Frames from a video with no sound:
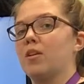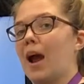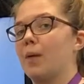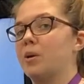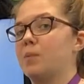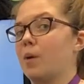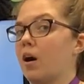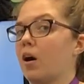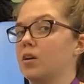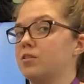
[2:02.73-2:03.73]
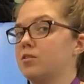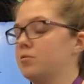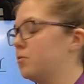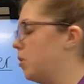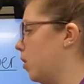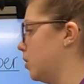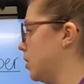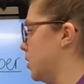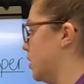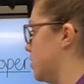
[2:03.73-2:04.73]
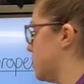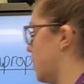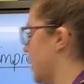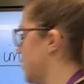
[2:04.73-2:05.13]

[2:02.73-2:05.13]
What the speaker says: how many parts you've got. So I can